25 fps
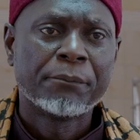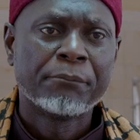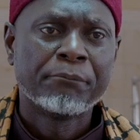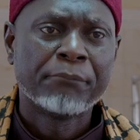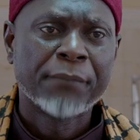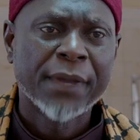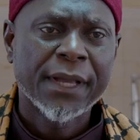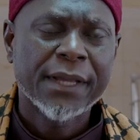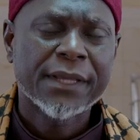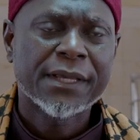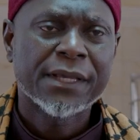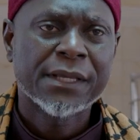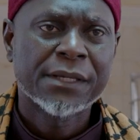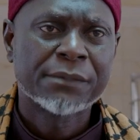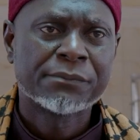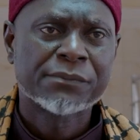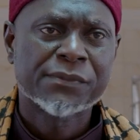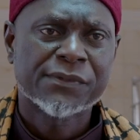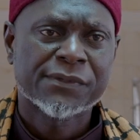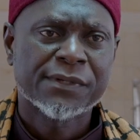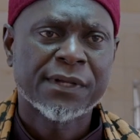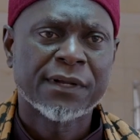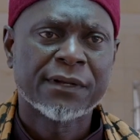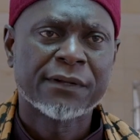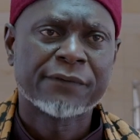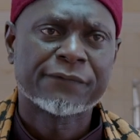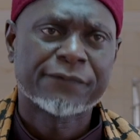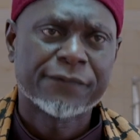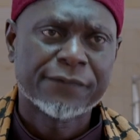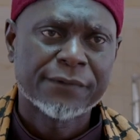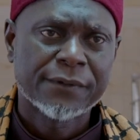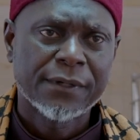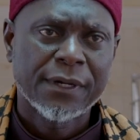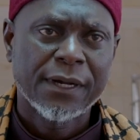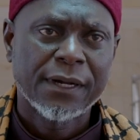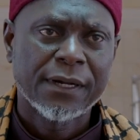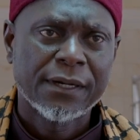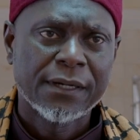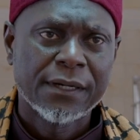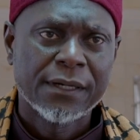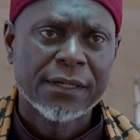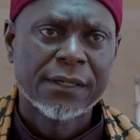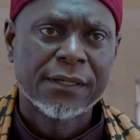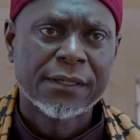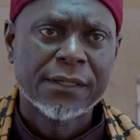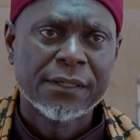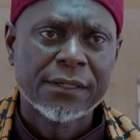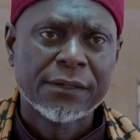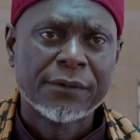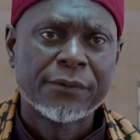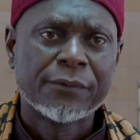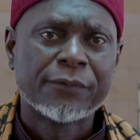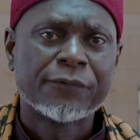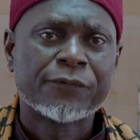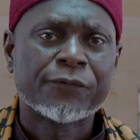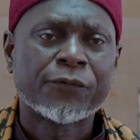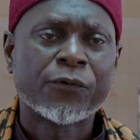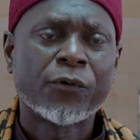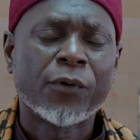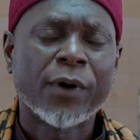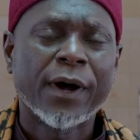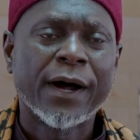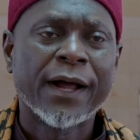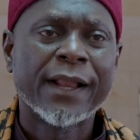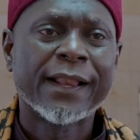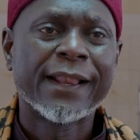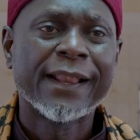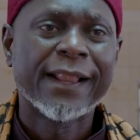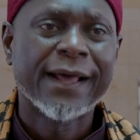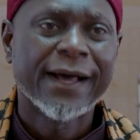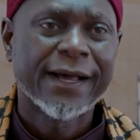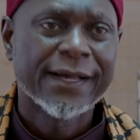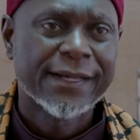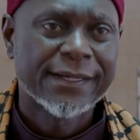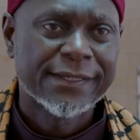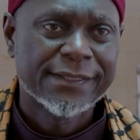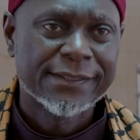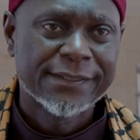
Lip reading: make himself for Allah,